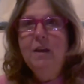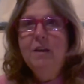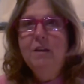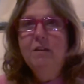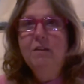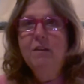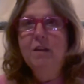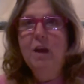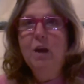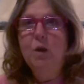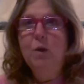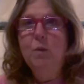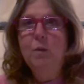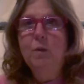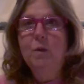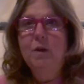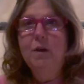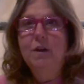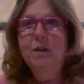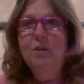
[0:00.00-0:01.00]

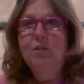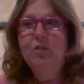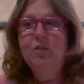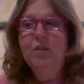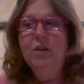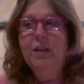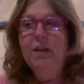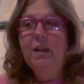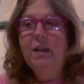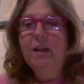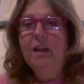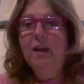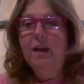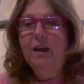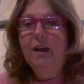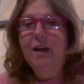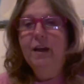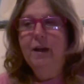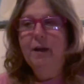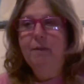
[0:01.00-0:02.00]
so
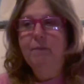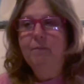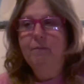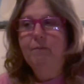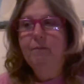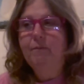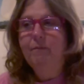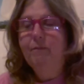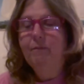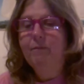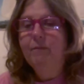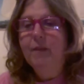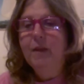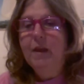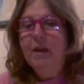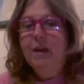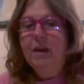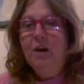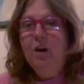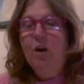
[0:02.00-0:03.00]
her
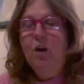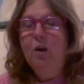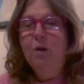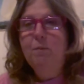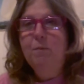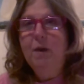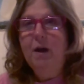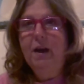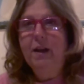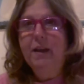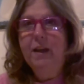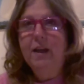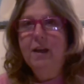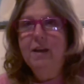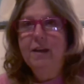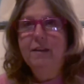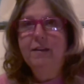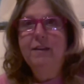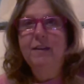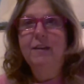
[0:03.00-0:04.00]

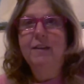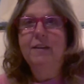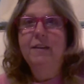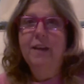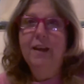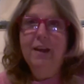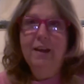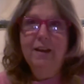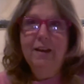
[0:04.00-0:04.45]
podcast is